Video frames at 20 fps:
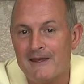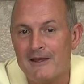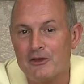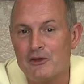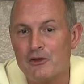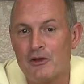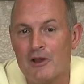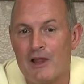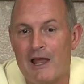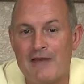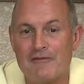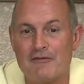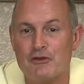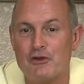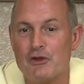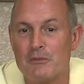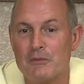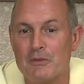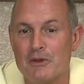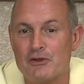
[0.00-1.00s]
your life and
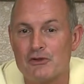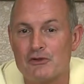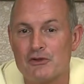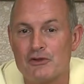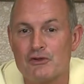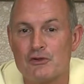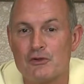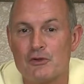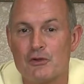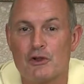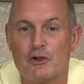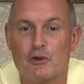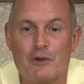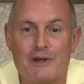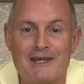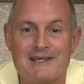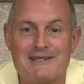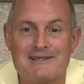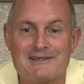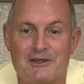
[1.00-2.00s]
your ministry to a
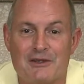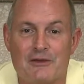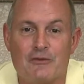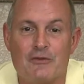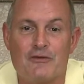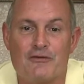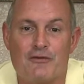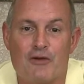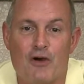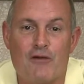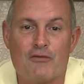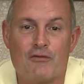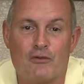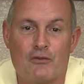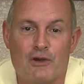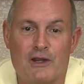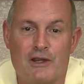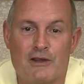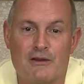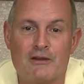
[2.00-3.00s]
great extent revolve
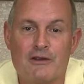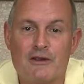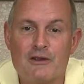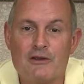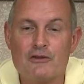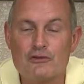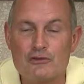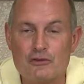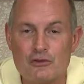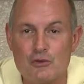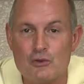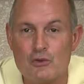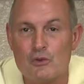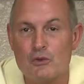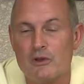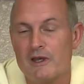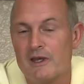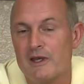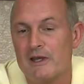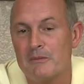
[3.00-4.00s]
around
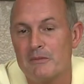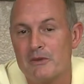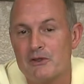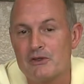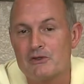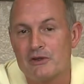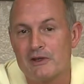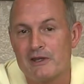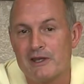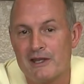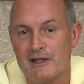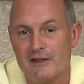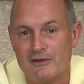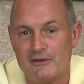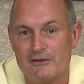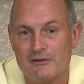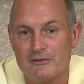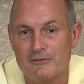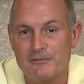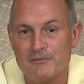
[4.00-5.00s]
school and a ministry
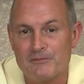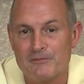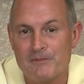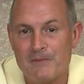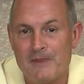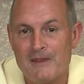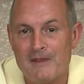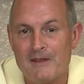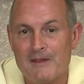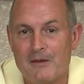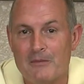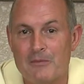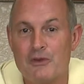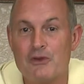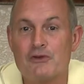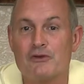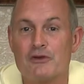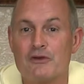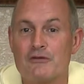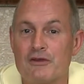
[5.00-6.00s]
calendar.
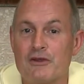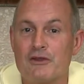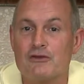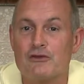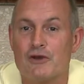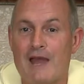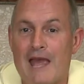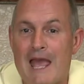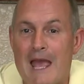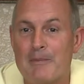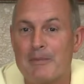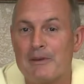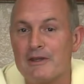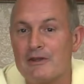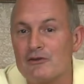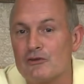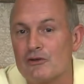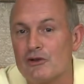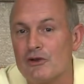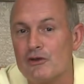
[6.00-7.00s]
Ministry events or
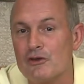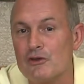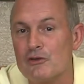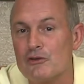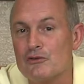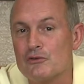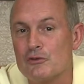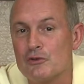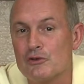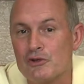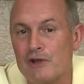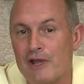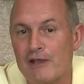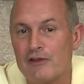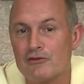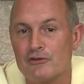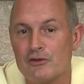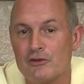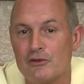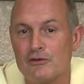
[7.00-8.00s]
happenings are used to
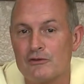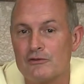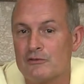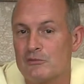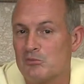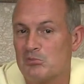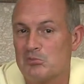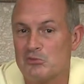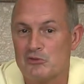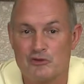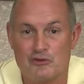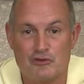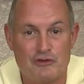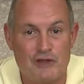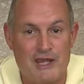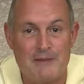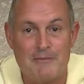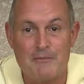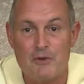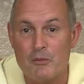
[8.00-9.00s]
attract students,
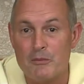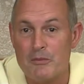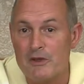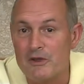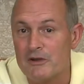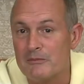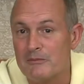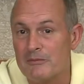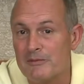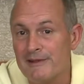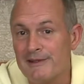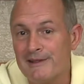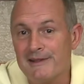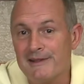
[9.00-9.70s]
sustain momentum,